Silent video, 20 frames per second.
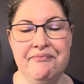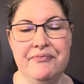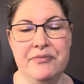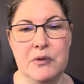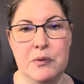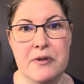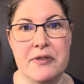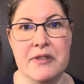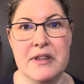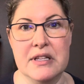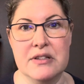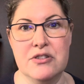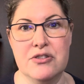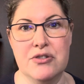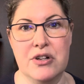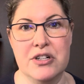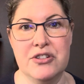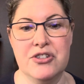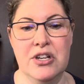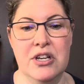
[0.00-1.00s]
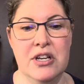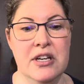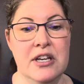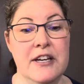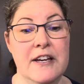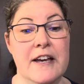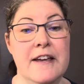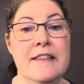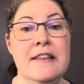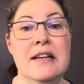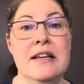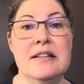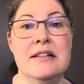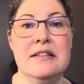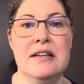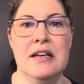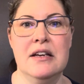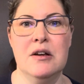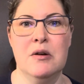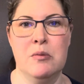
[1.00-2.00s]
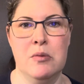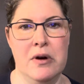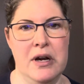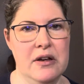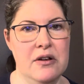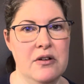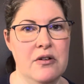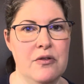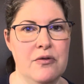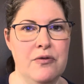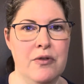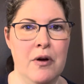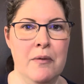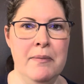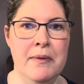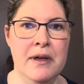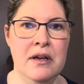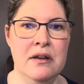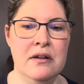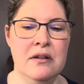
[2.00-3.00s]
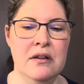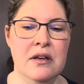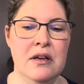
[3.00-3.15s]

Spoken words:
with that stretch. And then I take a break from that,